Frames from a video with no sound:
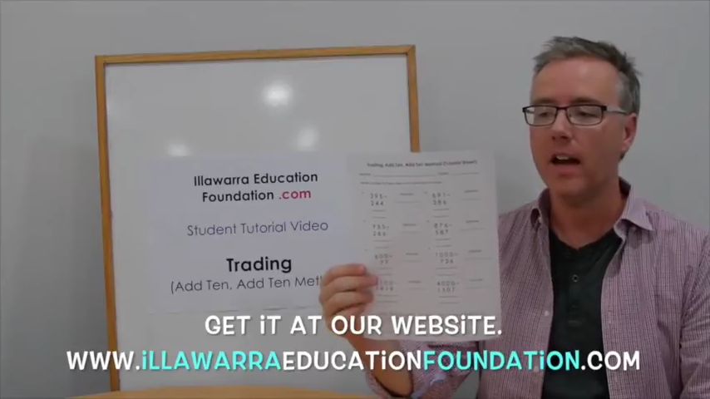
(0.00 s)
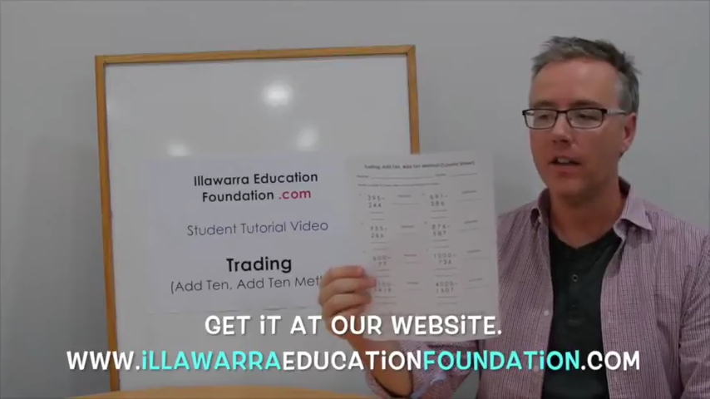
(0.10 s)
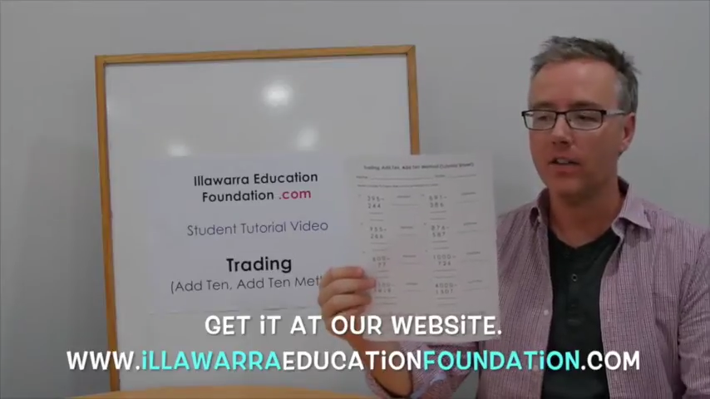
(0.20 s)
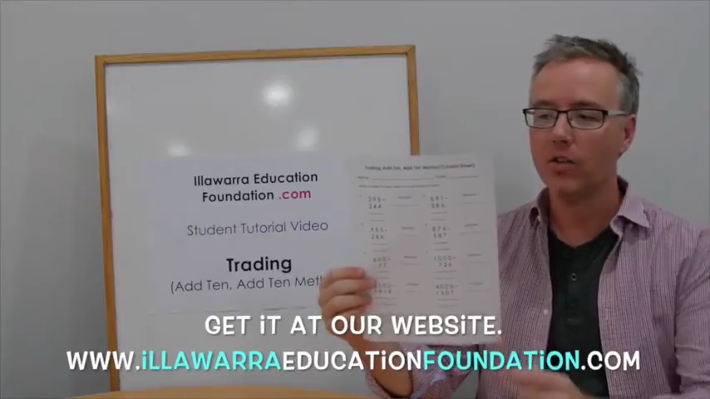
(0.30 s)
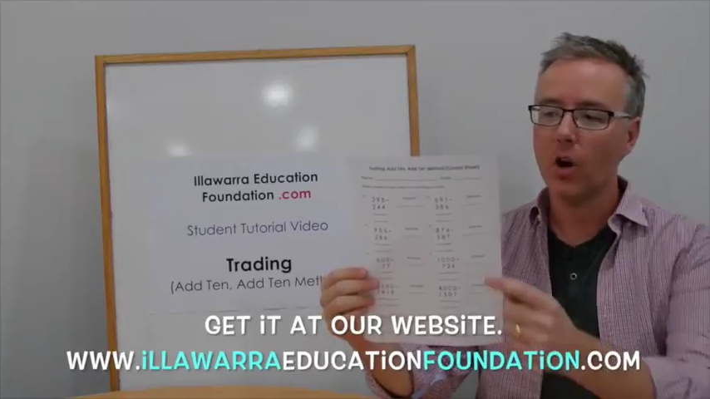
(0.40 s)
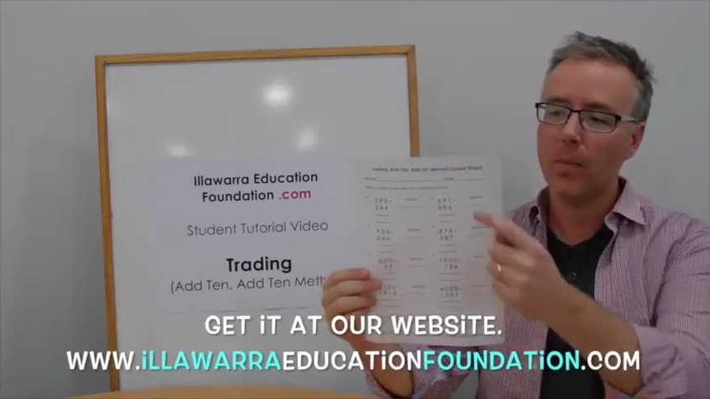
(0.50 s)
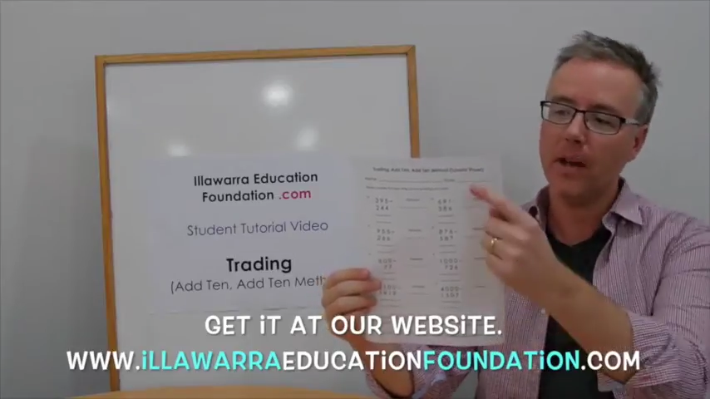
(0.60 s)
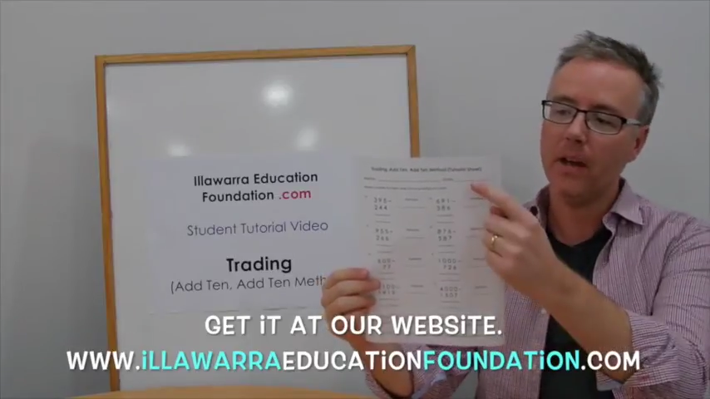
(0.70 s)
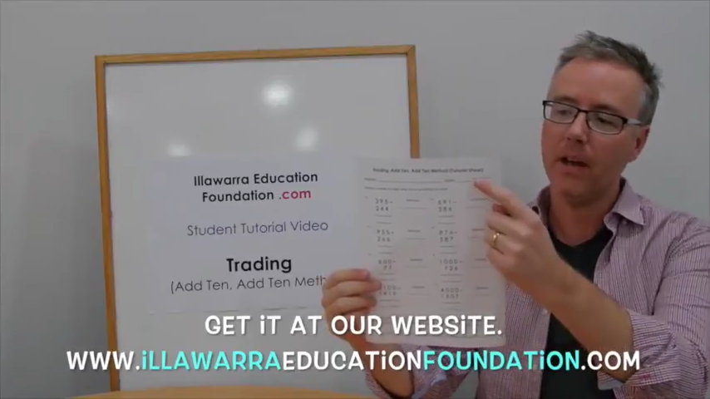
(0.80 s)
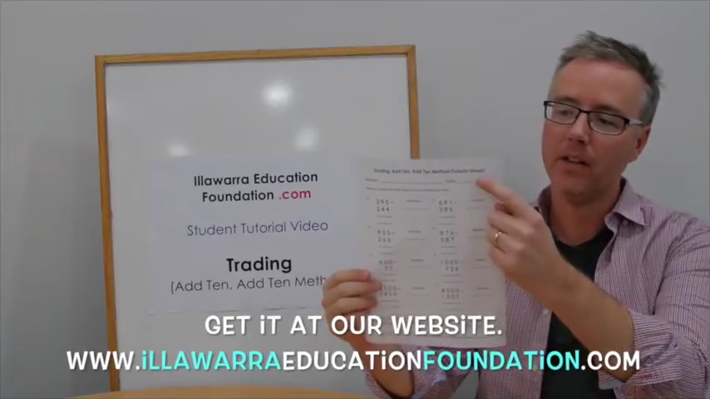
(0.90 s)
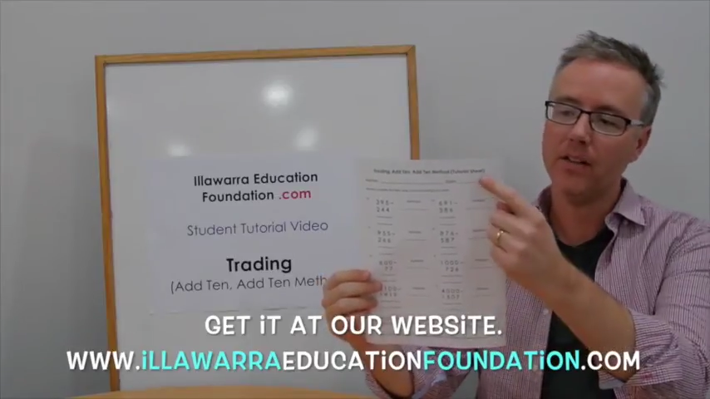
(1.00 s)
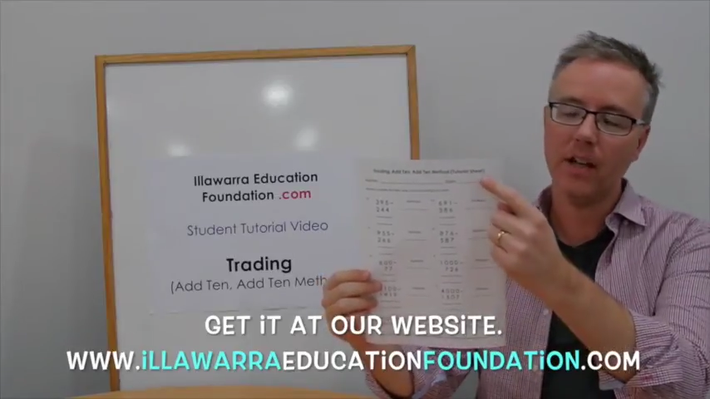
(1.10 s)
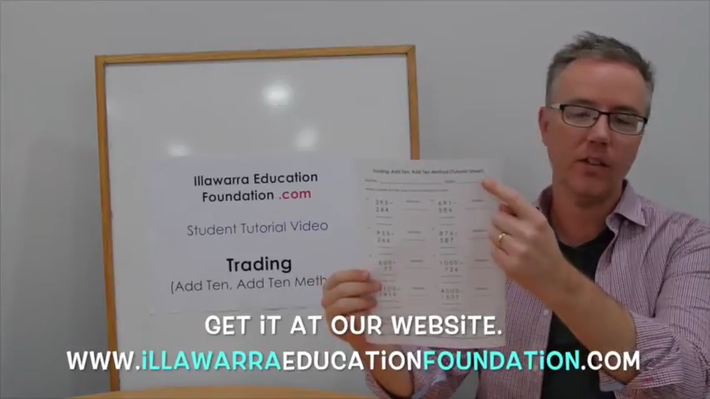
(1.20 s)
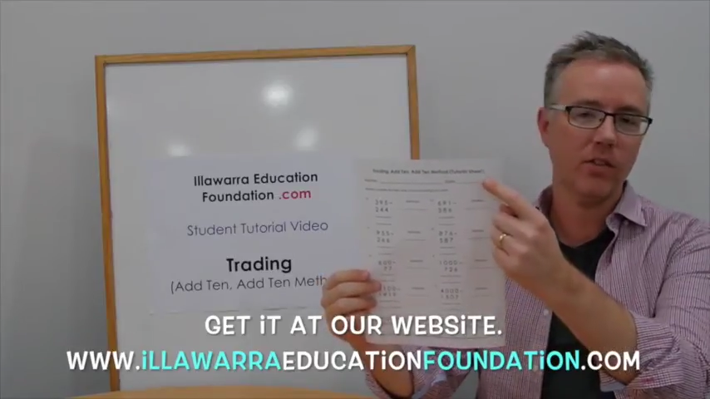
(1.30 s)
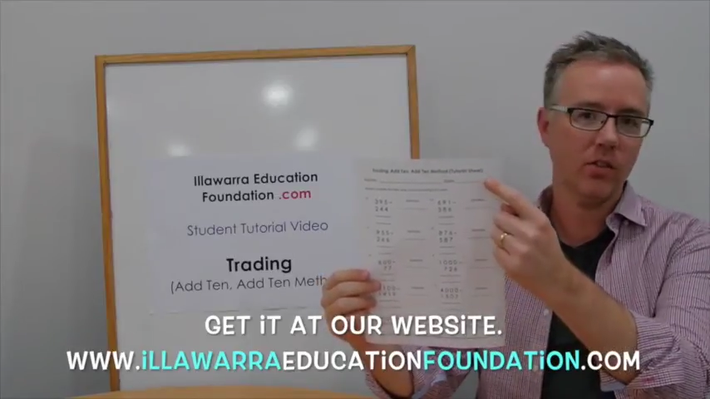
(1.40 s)
and at the top here it
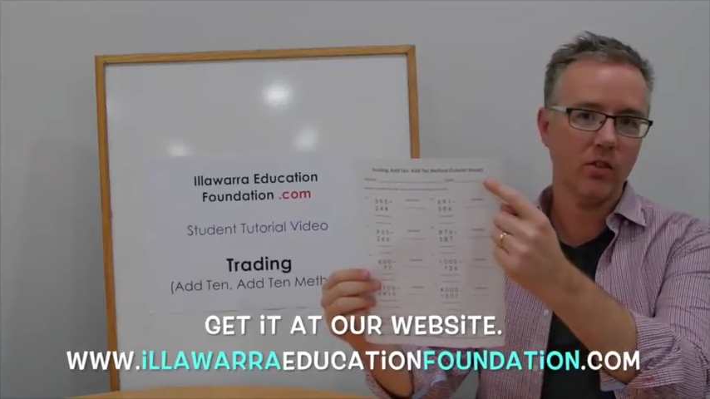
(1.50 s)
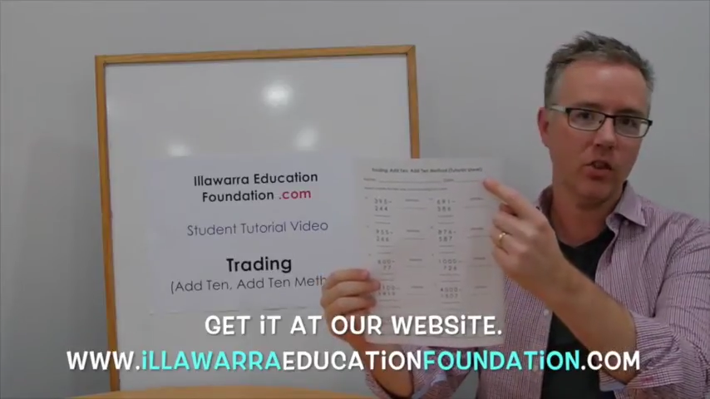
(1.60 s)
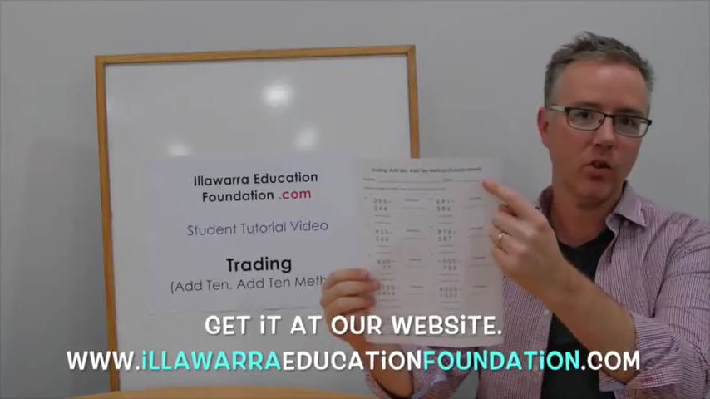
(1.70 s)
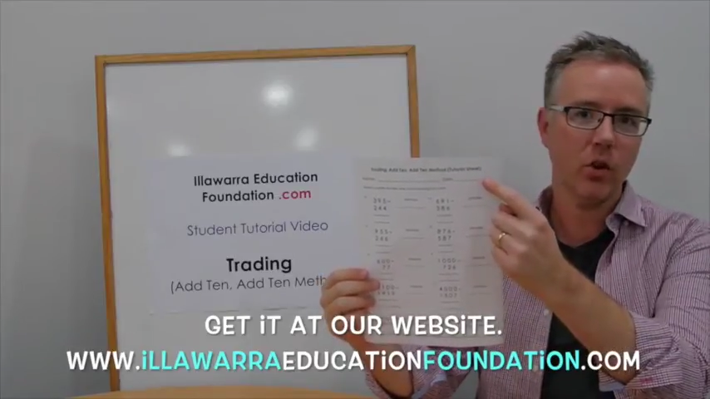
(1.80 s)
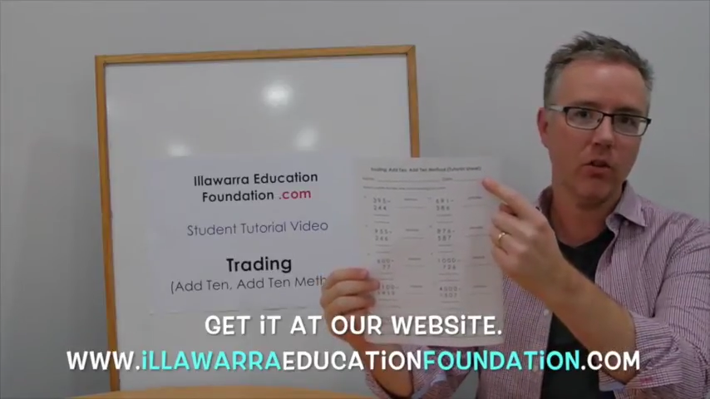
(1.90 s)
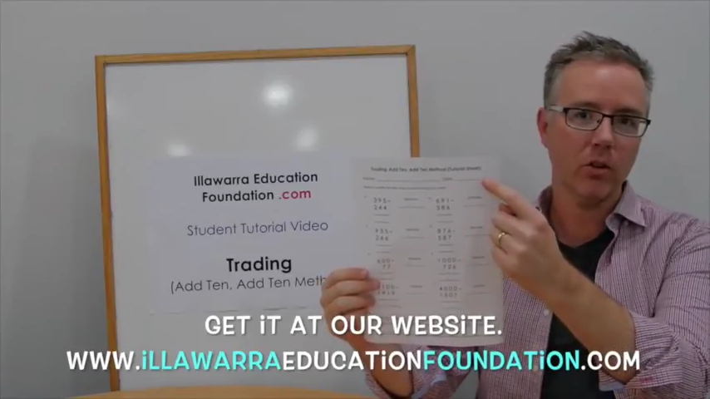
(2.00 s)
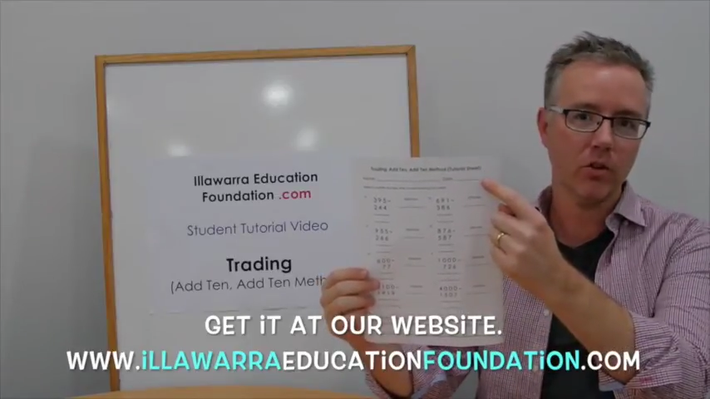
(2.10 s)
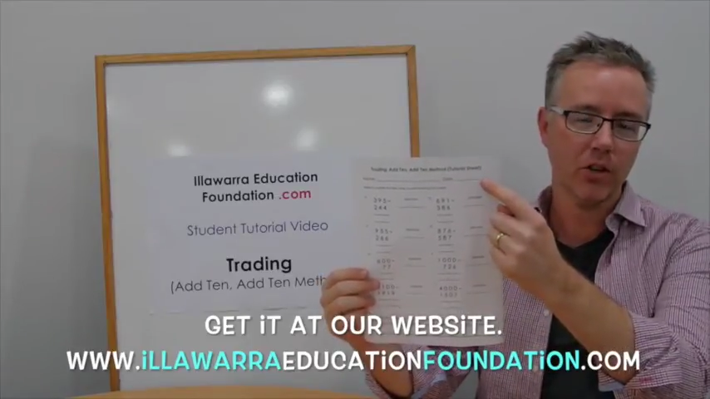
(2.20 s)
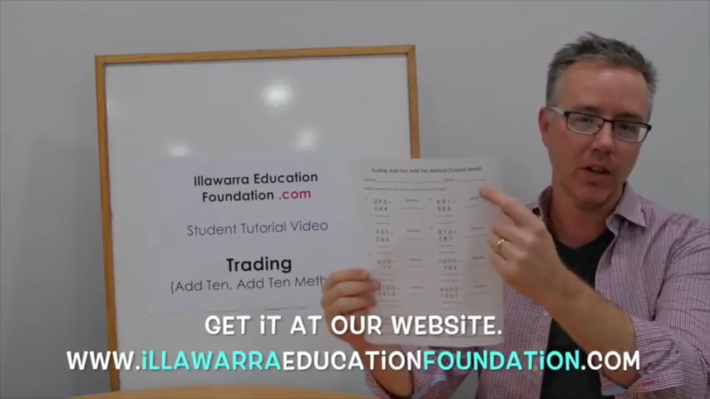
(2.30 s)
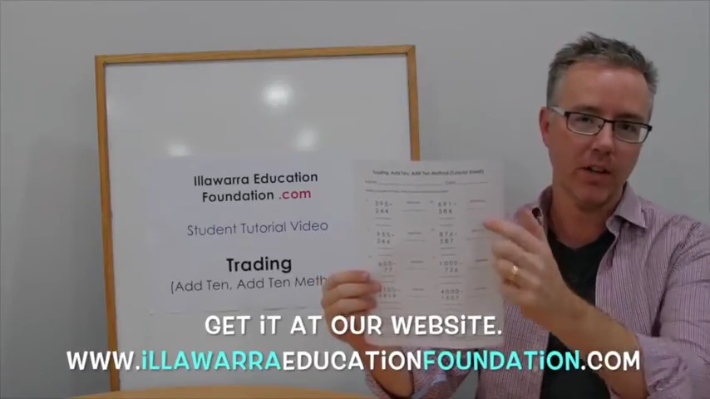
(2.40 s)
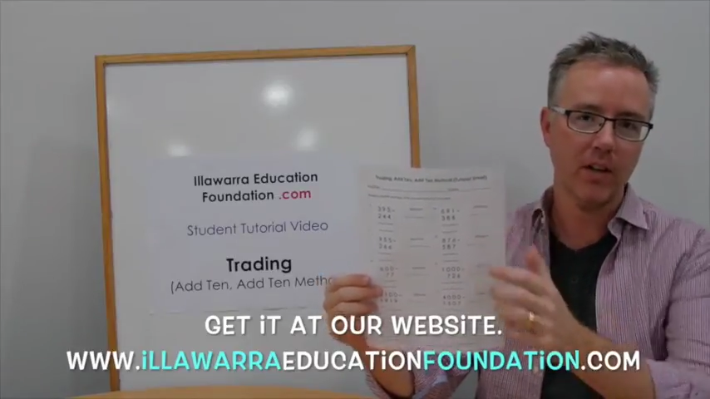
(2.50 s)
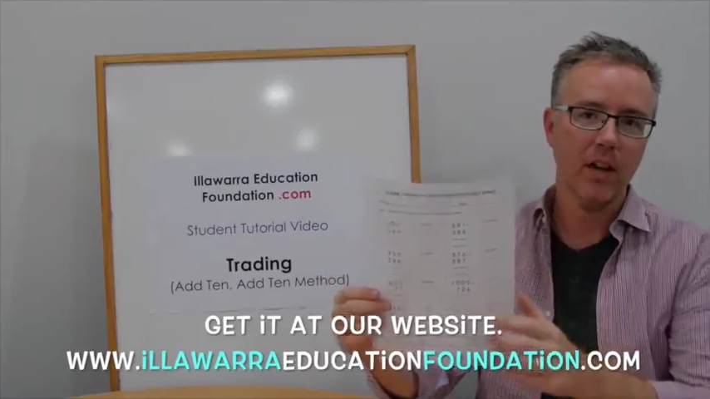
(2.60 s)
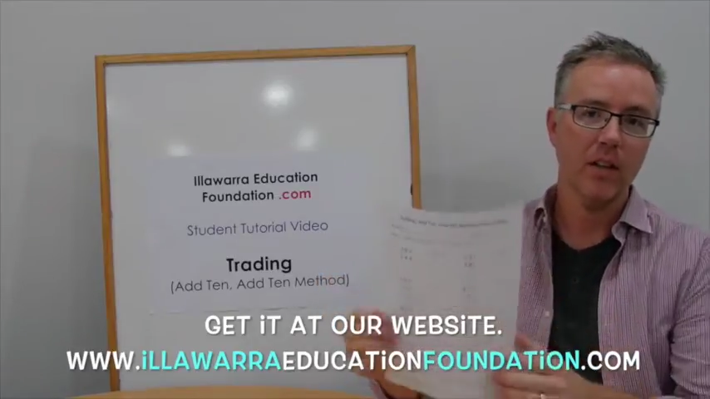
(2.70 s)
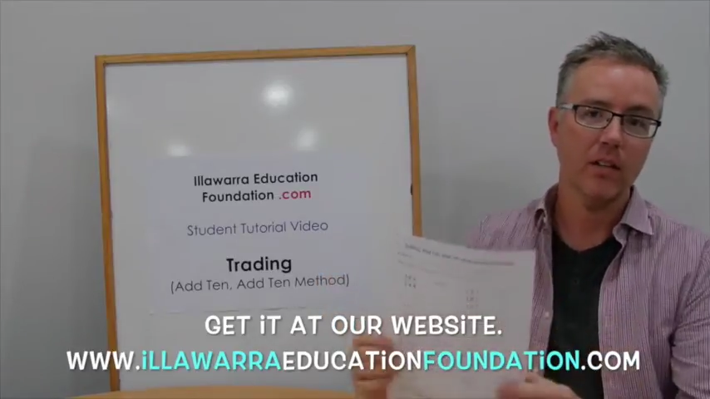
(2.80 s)
says tutorial sheet.